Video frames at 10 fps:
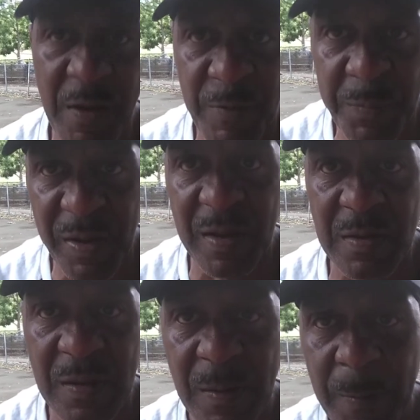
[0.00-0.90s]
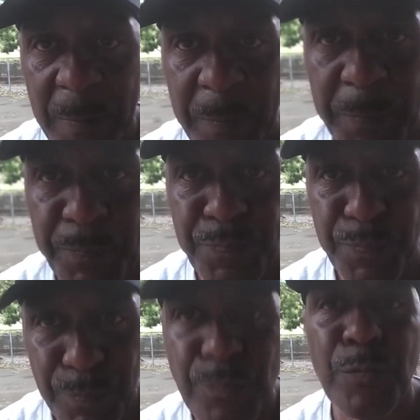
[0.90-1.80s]
of a player. Yeah, because he was out for
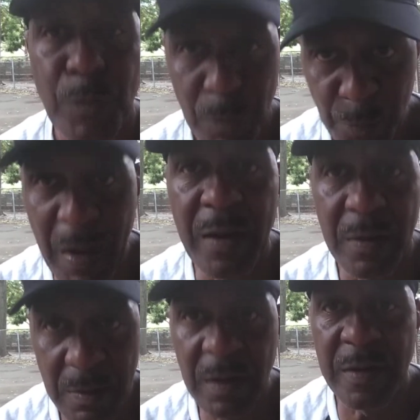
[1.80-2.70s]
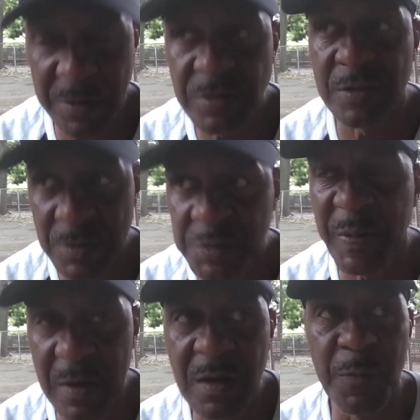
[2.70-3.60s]
two years behind right. that incident. They, they
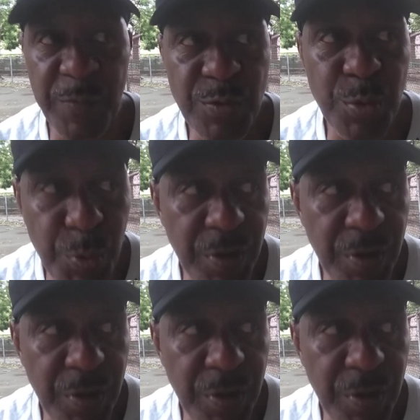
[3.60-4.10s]
suspended him for two